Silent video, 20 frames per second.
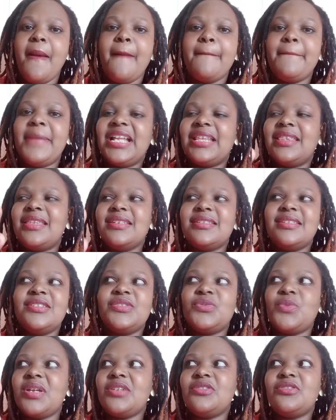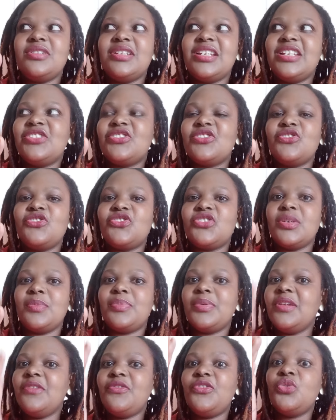But this is one relationship.
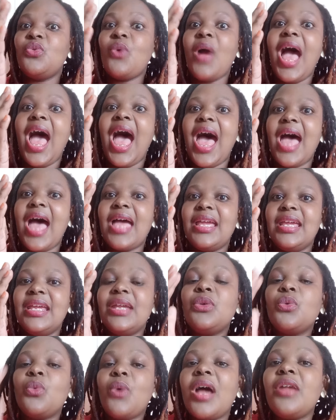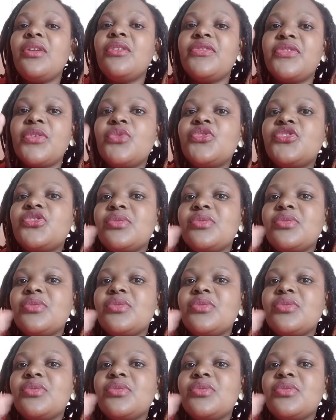If you are in one of those